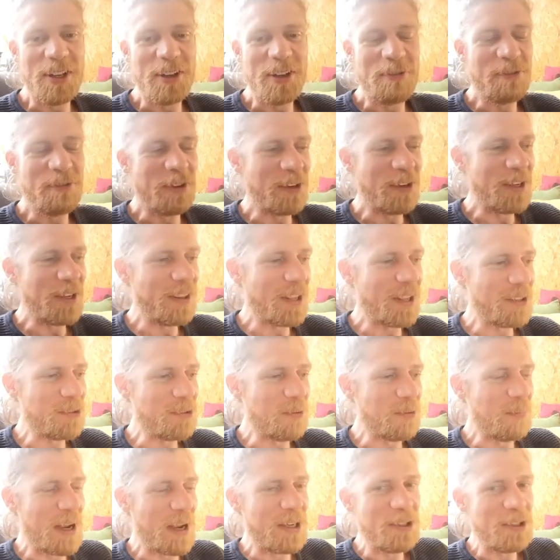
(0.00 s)
funny that
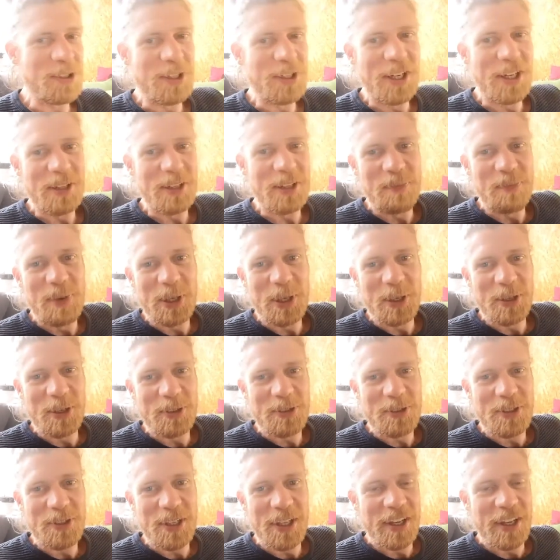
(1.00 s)
you mention it,
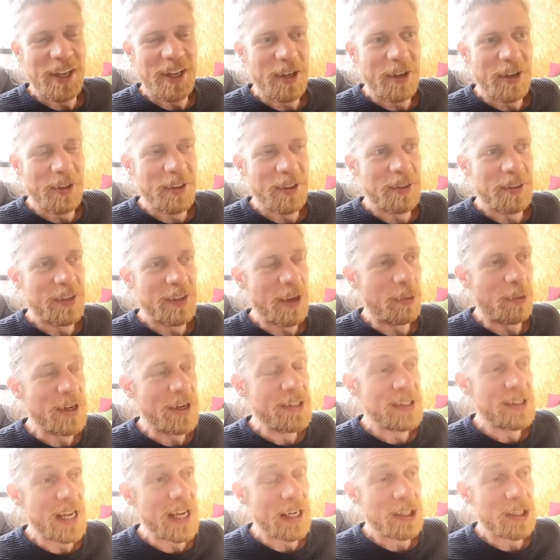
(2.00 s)
because there
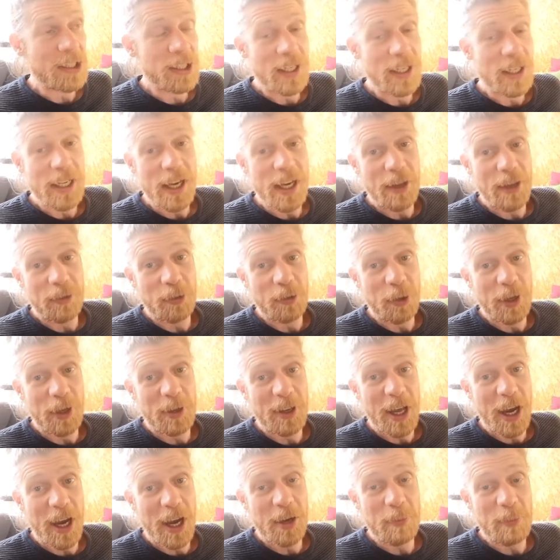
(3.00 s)
is actually a
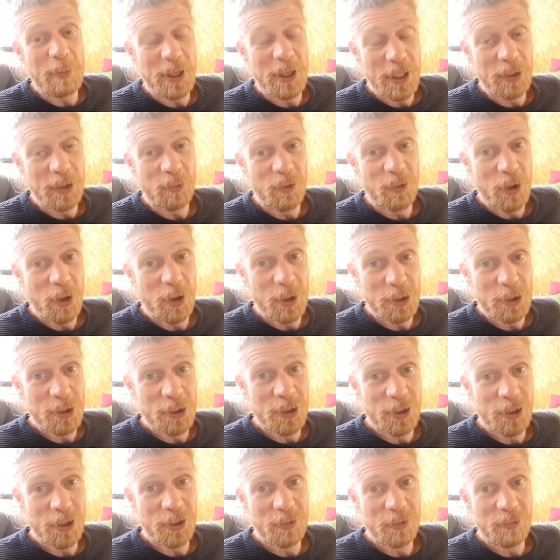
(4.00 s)
39-minute
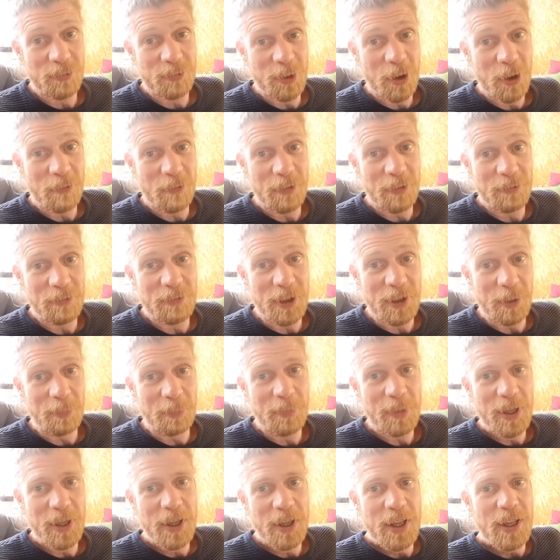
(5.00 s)
version of the
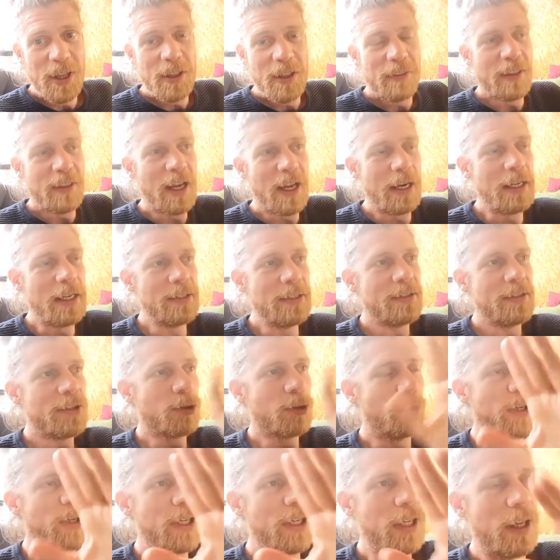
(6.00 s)
film that is
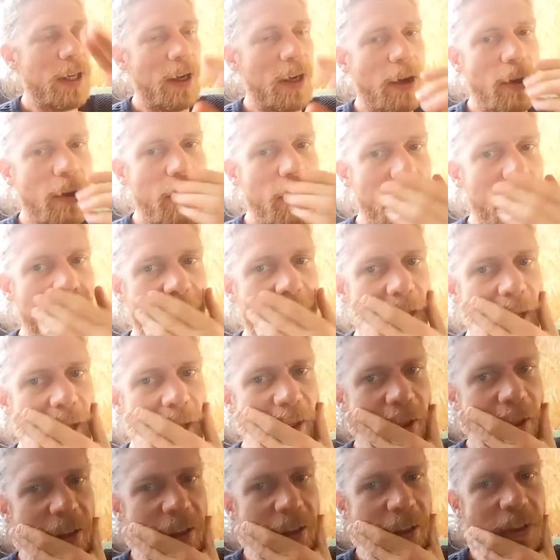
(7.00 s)
screening on
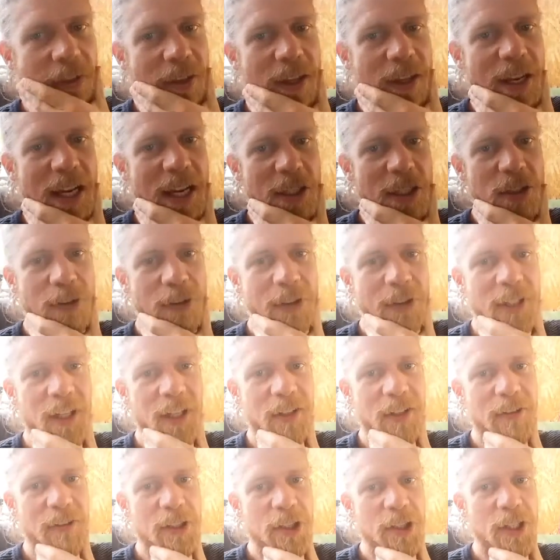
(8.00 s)
the national
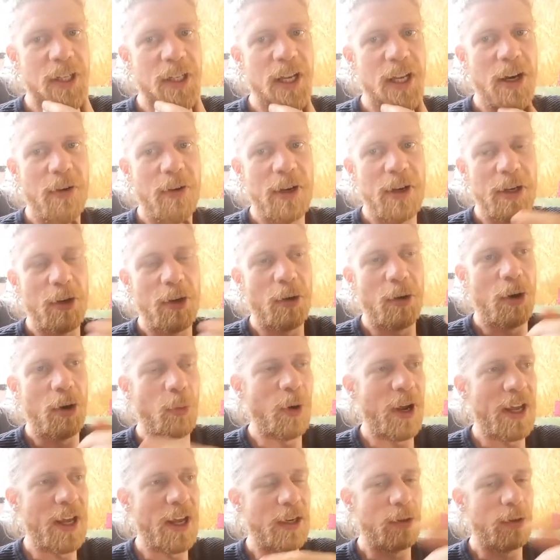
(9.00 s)
television here in
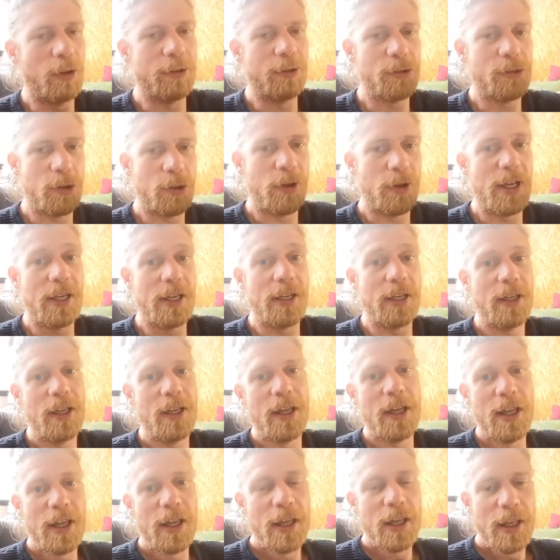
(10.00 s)
Norway and also in
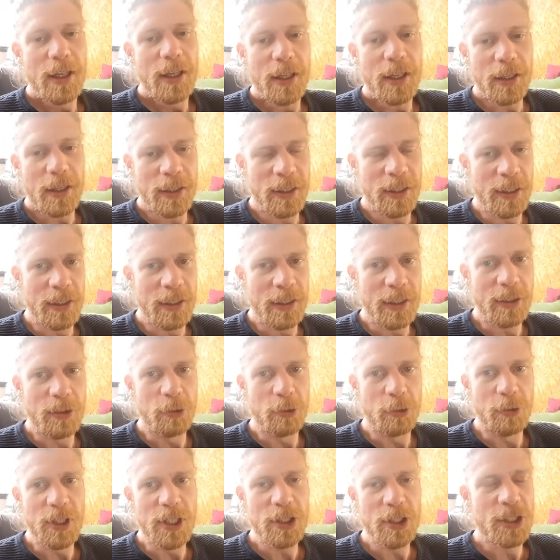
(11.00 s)

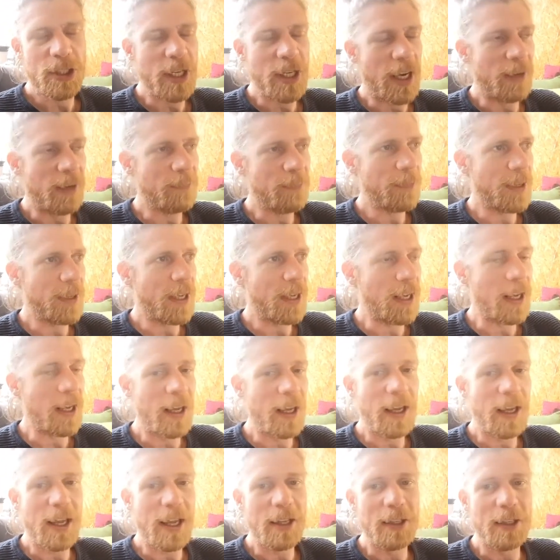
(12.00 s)
Indonesia.
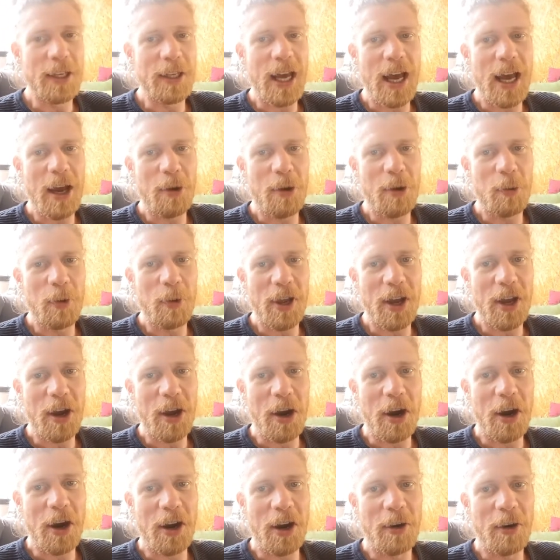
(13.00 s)
And now we
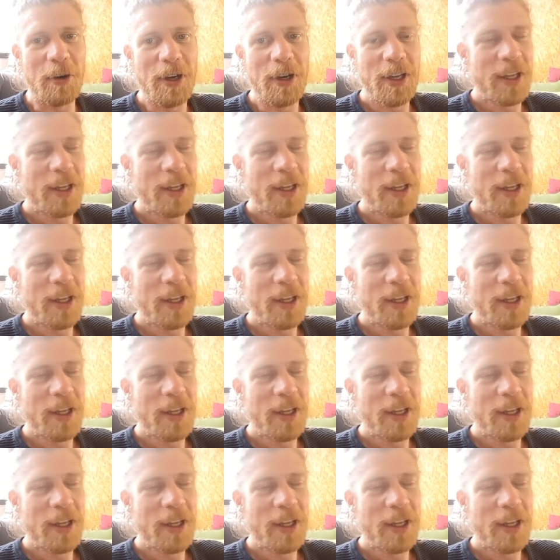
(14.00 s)
are